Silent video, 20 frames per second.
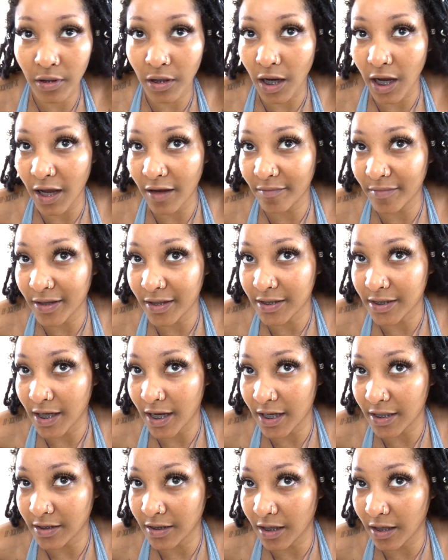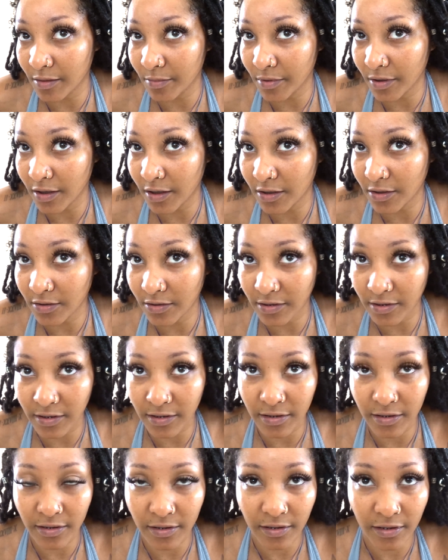I have my dad's
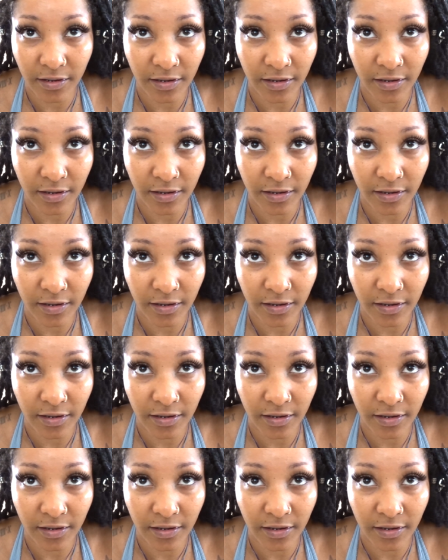eyebrows.